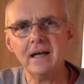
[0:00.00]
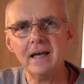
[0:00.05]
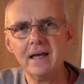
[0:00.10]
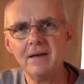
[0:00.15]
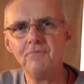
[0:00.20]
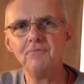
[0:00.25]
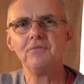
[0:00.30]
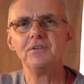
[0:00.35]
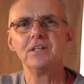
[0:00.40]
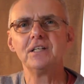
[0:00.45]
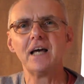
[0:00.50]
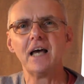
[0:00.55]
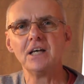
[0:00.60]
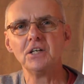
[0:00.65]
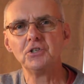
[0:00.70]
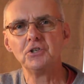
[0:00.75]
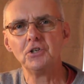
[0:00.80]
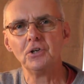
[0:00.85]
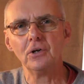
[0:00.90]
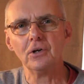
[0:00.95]

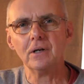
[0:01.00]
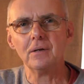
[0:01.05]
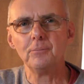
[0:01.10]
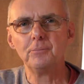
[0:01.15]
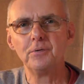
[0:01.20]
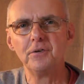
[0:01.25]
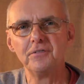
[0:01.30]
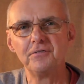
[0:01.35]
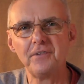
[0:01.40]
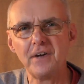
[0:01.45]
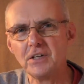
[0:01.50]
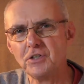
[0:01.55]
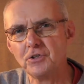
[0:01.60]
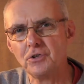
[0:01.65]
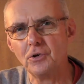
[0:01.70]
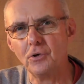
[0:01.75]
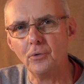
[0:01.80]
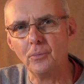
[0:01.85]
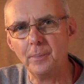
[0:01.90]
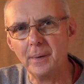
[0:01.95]
invitational and
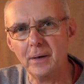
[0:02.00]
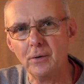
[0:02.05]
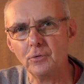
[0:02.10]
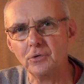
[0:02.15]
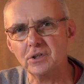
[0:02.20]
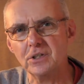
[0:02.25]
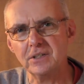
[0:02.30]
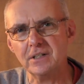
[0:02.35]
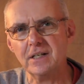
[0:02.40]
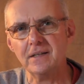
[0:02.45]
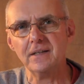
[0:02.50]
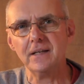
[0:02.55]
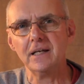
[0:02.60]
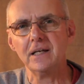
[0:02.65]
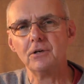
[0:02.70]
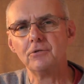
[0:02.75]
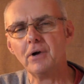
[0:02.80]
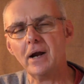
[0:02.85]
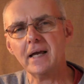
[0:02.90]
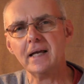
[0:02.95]
professional builders in the
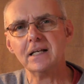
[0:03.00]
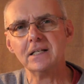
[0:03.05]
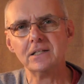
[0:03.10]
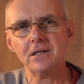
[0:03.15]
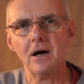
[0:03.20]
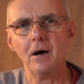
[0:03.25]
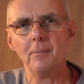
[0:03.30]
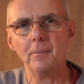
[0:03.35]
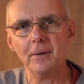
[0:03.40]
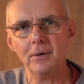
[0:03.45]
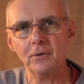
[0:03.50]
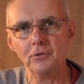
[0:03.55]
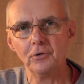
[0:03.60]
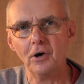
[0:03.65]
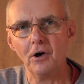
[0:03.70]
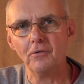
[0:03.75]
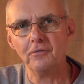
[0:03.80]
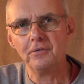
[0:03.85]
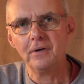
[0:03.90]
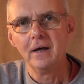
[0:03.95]
Great Guitar
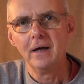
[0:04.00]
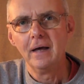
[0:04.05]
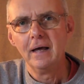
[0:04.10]
Build-Off,